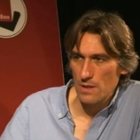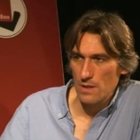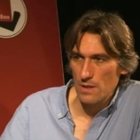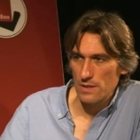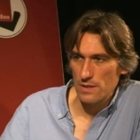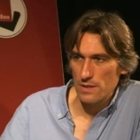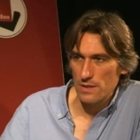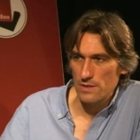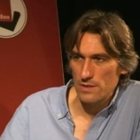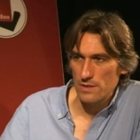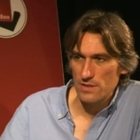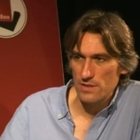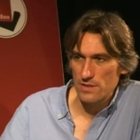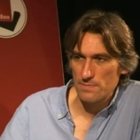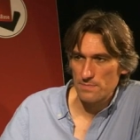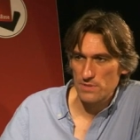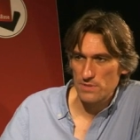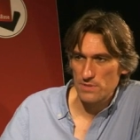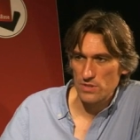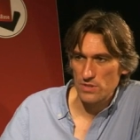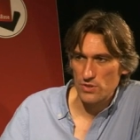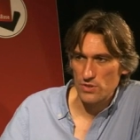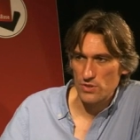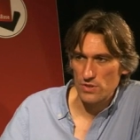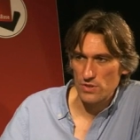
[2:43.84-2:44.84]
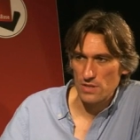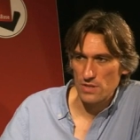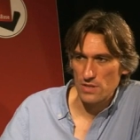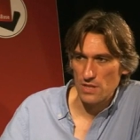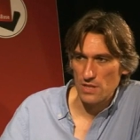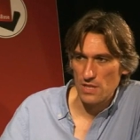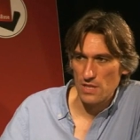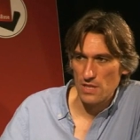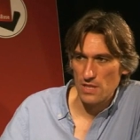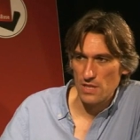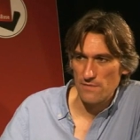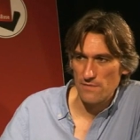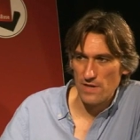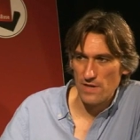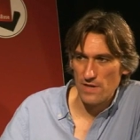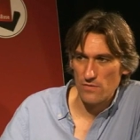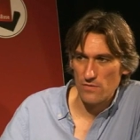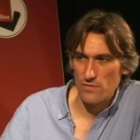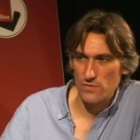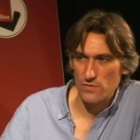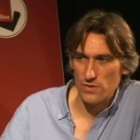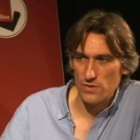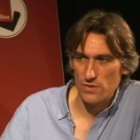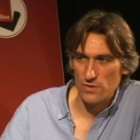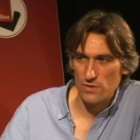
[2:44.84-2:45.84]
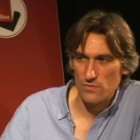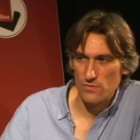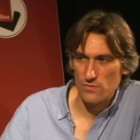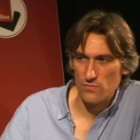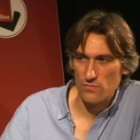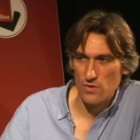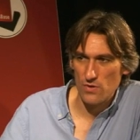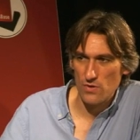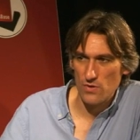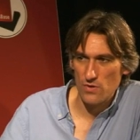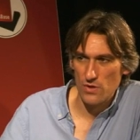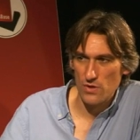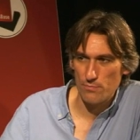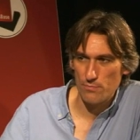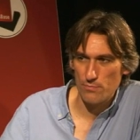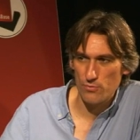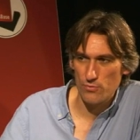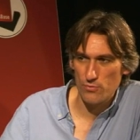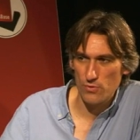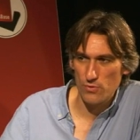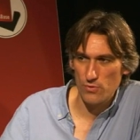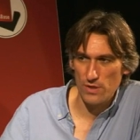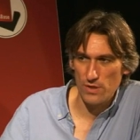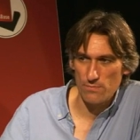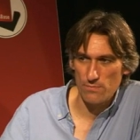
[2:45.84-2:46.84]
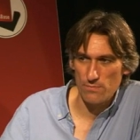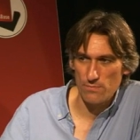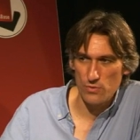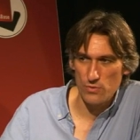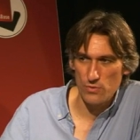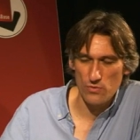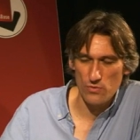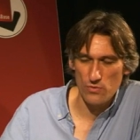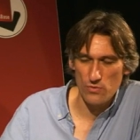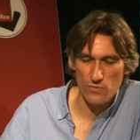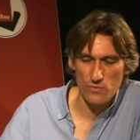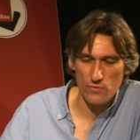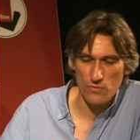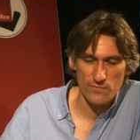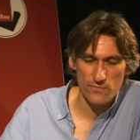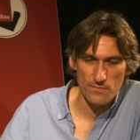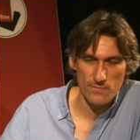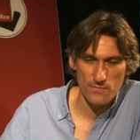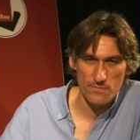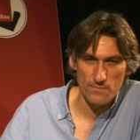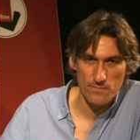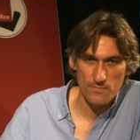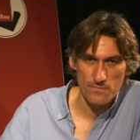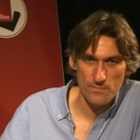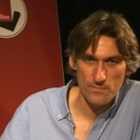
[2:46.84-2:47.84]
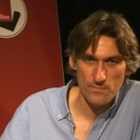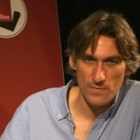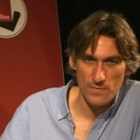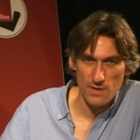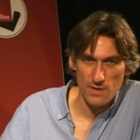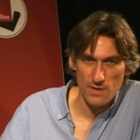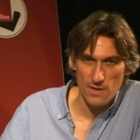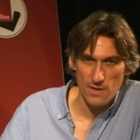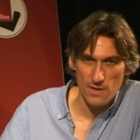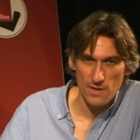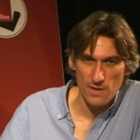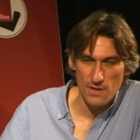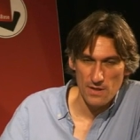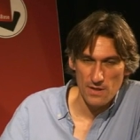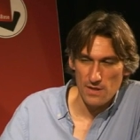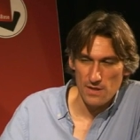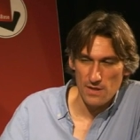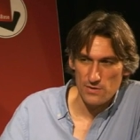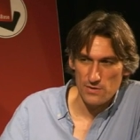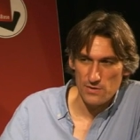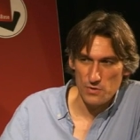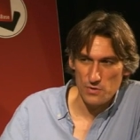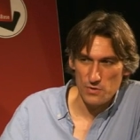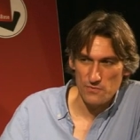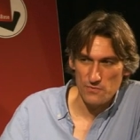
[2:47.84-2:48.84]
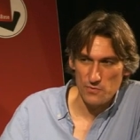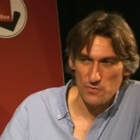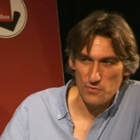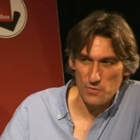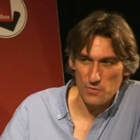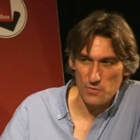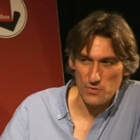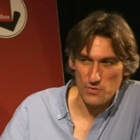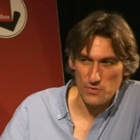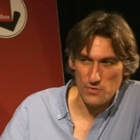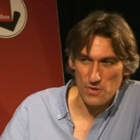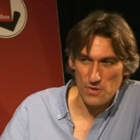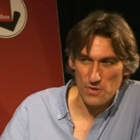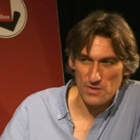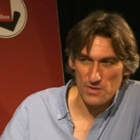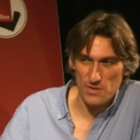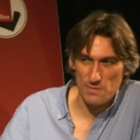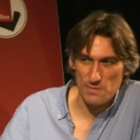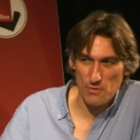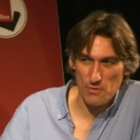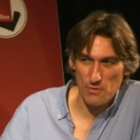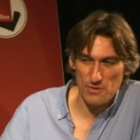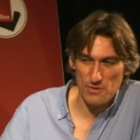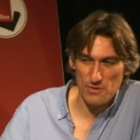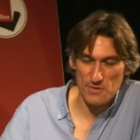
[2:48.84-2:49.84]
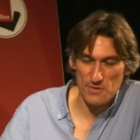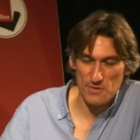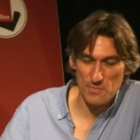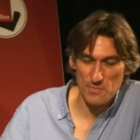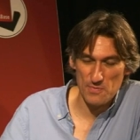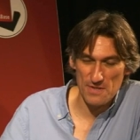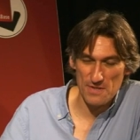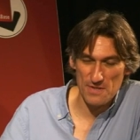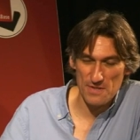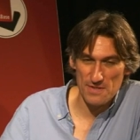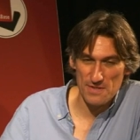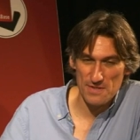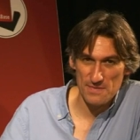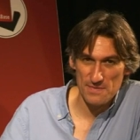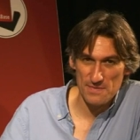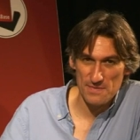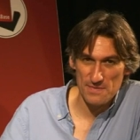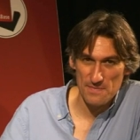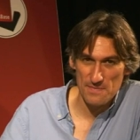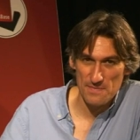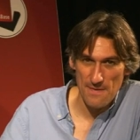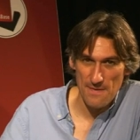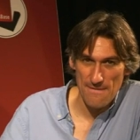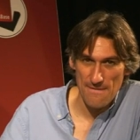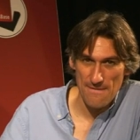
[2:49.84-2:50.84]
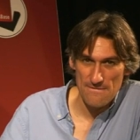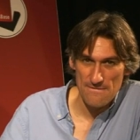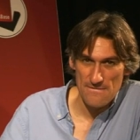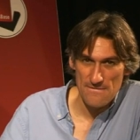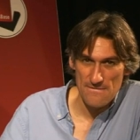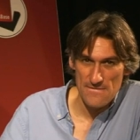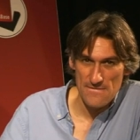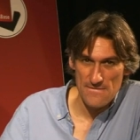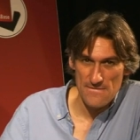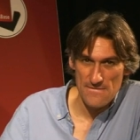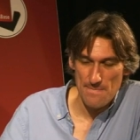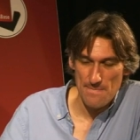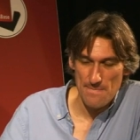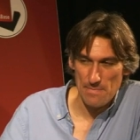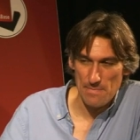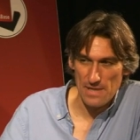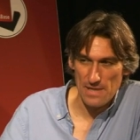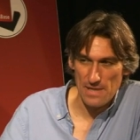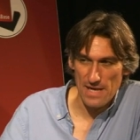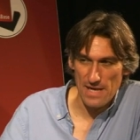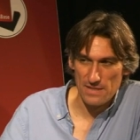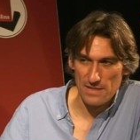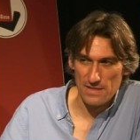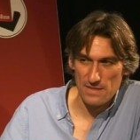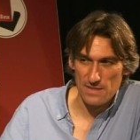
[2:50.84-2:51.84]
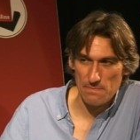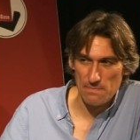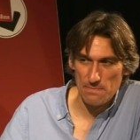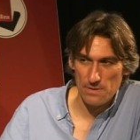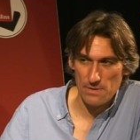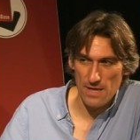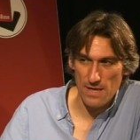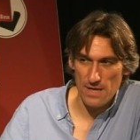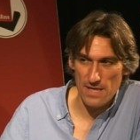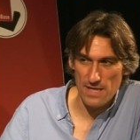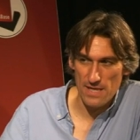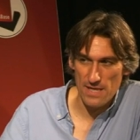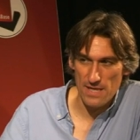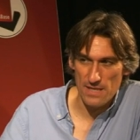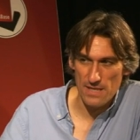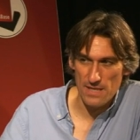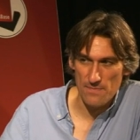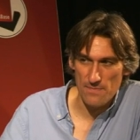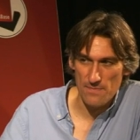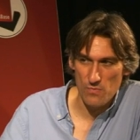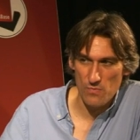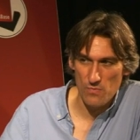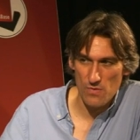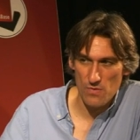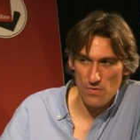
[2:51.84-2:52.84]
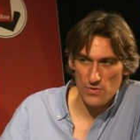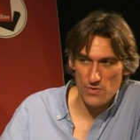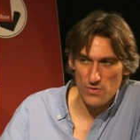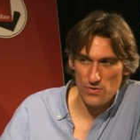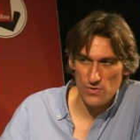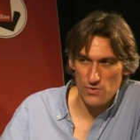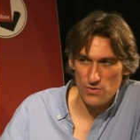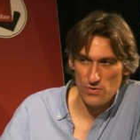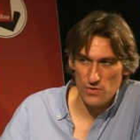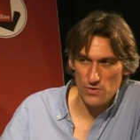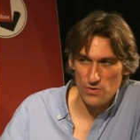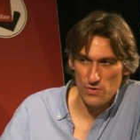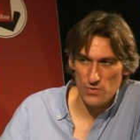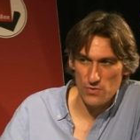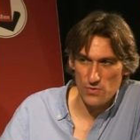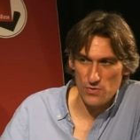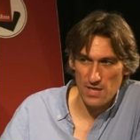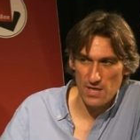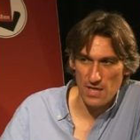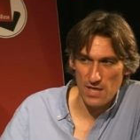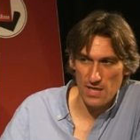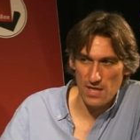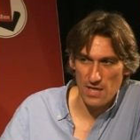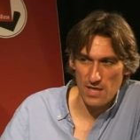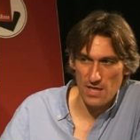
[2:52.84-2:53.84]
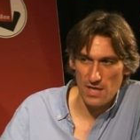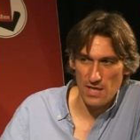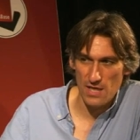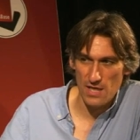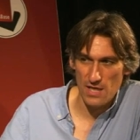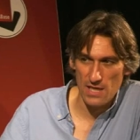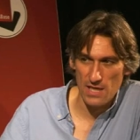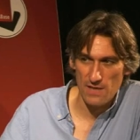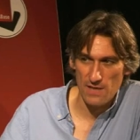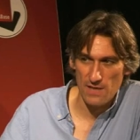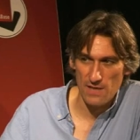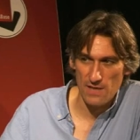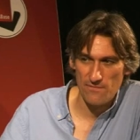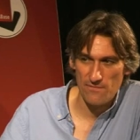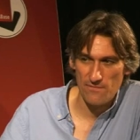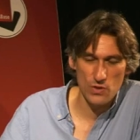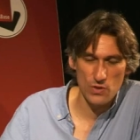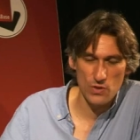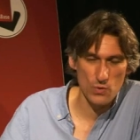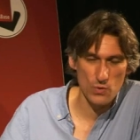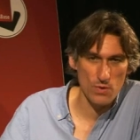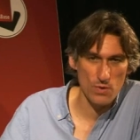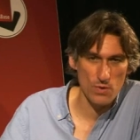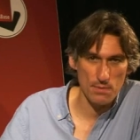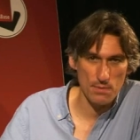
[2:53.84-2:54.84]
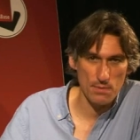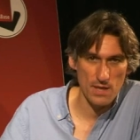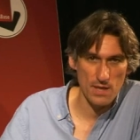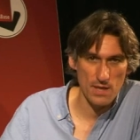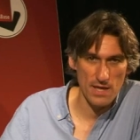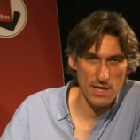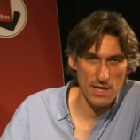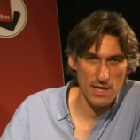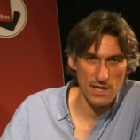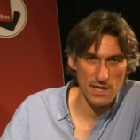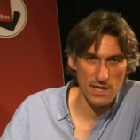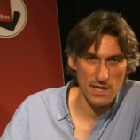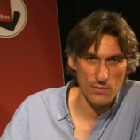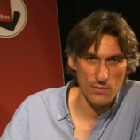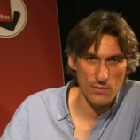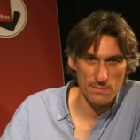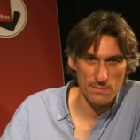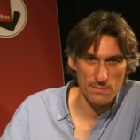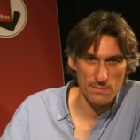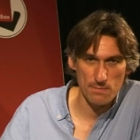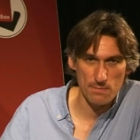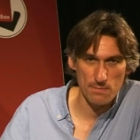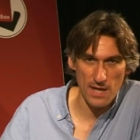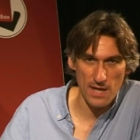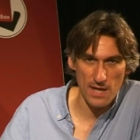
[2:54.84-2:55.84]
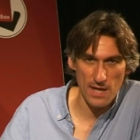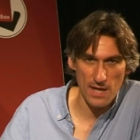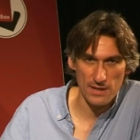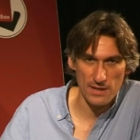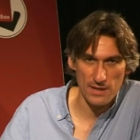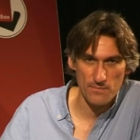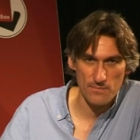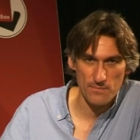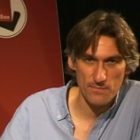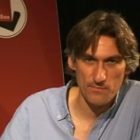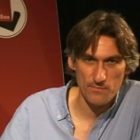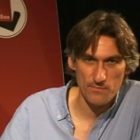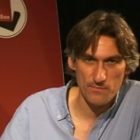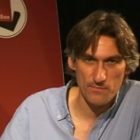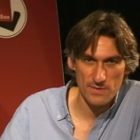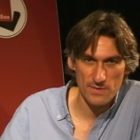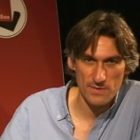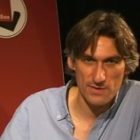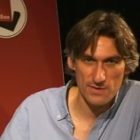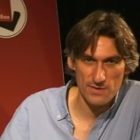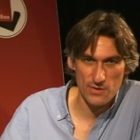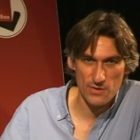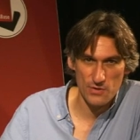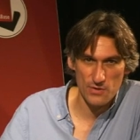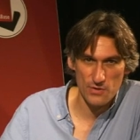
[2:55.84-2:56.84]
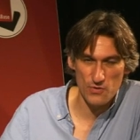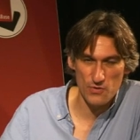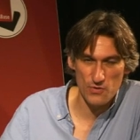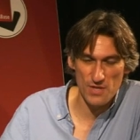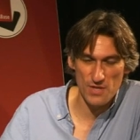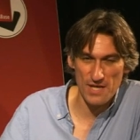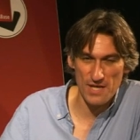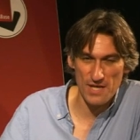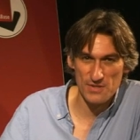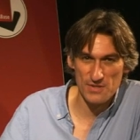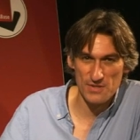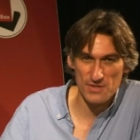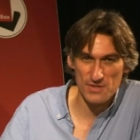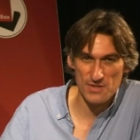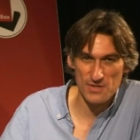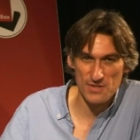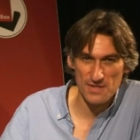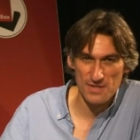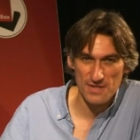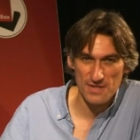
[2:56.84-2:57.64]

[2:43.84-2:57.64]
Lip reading: And in this position he found a rather brilliant move. I don't know if you want to try and spot this one. Black to play. What would you do here if you were playing with black? So your next